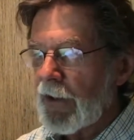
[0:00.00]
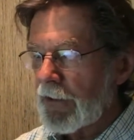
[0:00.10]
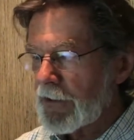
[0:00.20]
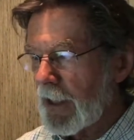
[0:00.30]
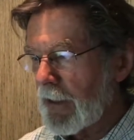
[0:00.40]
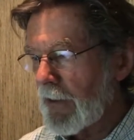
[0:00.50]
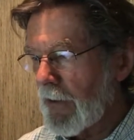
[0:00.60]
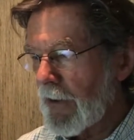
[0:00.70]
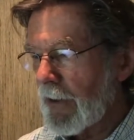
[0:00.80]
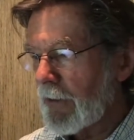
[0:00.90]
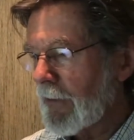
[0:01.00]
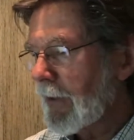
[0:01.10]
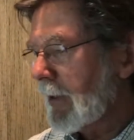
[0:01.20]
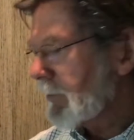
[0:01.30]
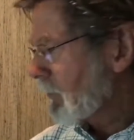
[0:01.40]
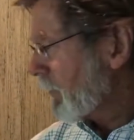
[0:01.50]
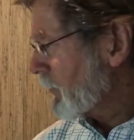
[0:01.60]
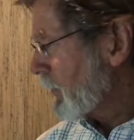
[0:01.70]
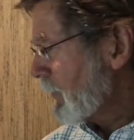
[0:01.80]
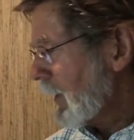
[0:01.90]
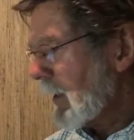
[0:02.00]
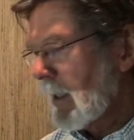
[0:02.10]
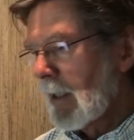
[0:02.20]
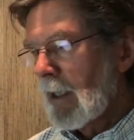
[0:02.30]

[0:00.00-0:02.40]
They'll send their scripts to me.